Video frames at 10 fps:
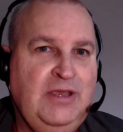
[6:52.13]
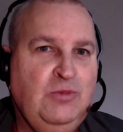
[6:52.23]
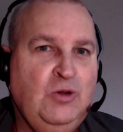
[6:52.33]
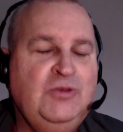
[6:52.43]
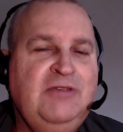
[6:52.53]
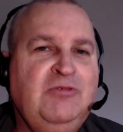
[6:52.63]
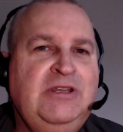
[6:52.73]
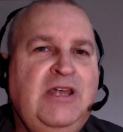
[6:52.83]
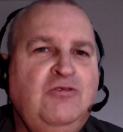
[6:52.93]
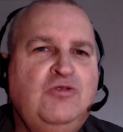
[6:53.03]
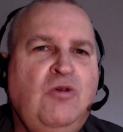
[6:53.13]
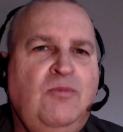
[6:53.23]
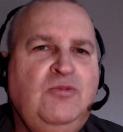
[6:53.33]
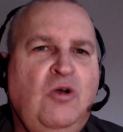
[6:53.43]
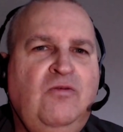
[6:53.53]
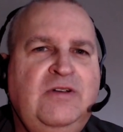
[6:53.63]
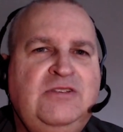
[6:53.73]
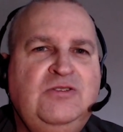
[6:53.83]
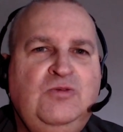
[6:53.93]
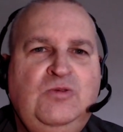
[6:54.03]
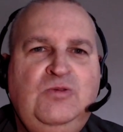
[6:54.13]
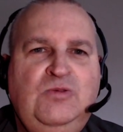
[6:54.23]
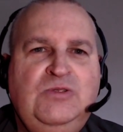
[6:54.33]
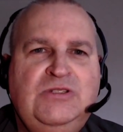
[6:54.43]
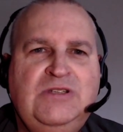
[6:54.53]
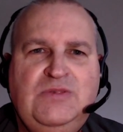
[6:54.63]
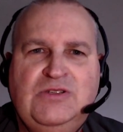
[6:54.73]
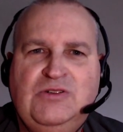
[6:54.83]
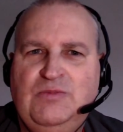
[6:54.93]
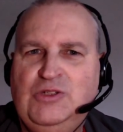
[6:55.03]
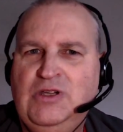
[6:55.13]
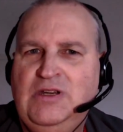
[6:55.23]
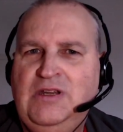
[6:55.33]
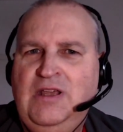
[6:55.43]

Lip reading: they bought it were now swapped over to subscription.